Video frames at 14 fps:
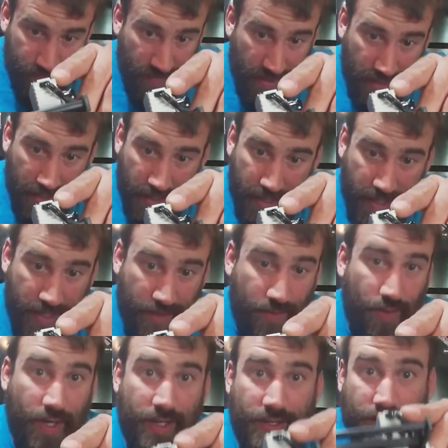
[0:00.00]
I had to
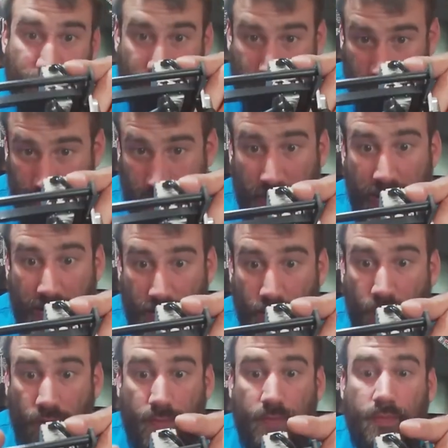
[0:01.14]
crank the
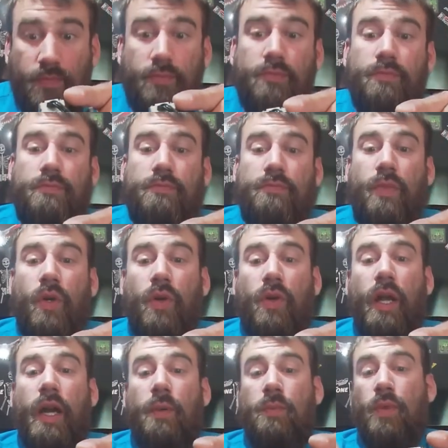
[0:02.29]
panhard bar
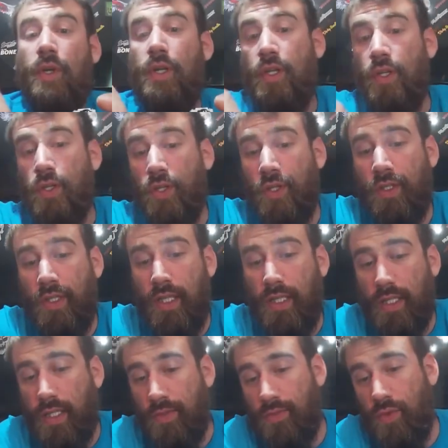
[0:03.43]
out pretty good, and
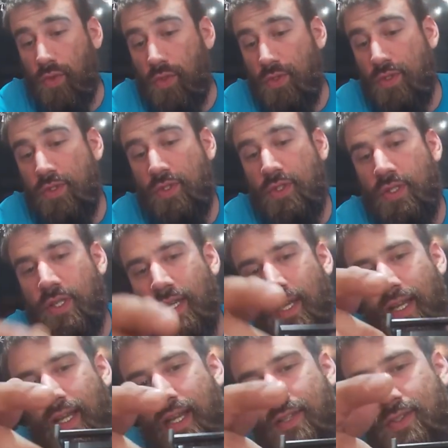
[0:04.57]
then of course I
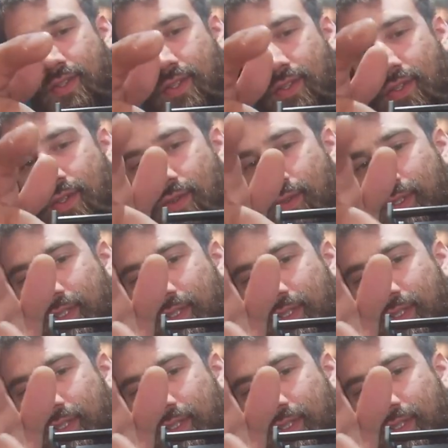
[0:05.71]
had to